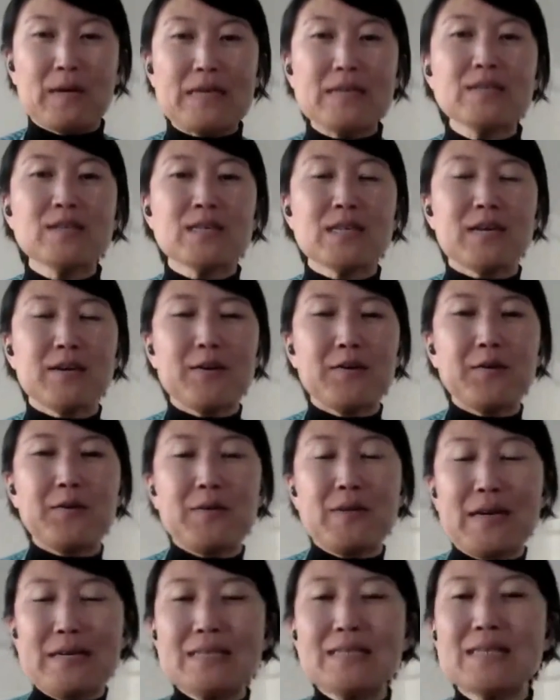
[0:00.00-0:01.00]
Right? So
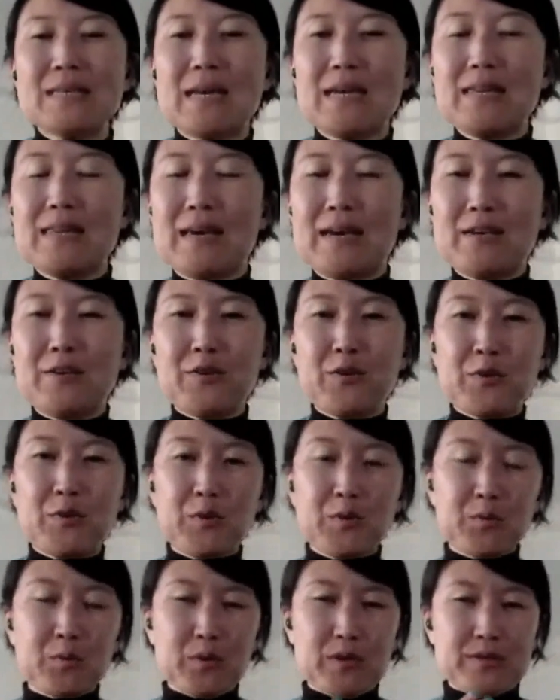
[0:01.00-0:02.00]
let's say that
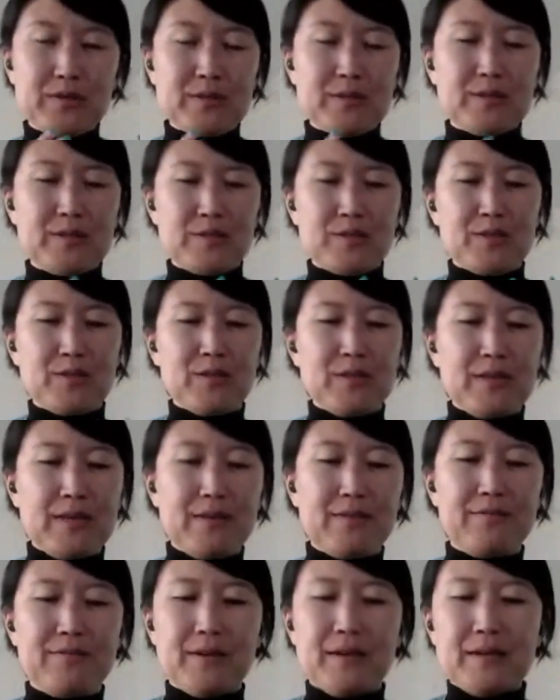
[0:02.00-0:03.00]
you wanted to
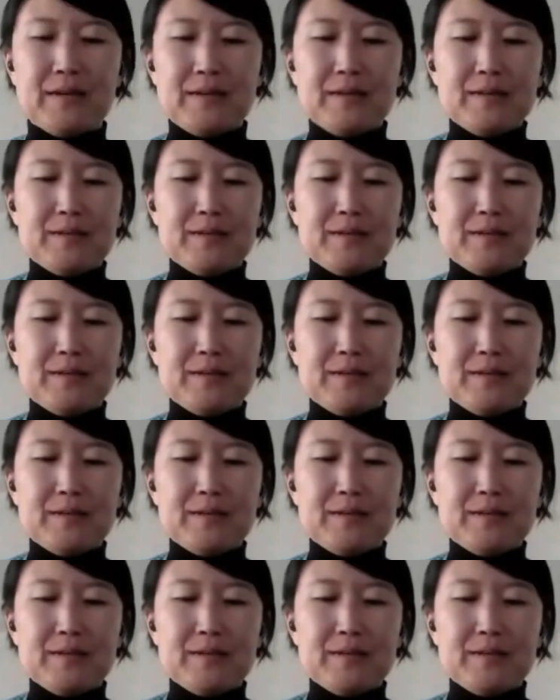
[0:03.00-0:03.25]
leave,